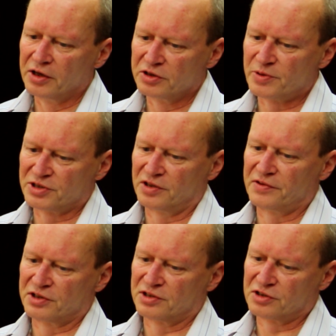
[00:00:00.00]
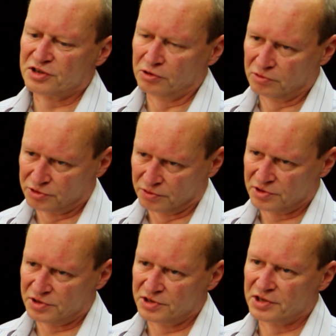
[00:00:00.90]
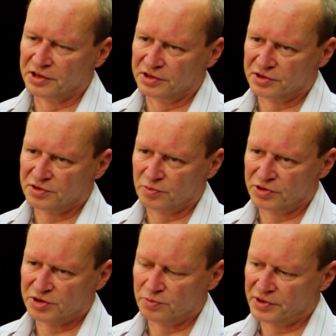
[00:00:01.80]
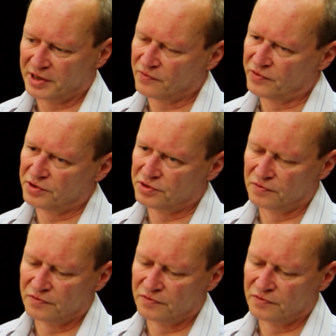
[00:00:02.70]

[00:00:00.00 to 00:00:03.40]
especially things like solder joints these days, which with the advent of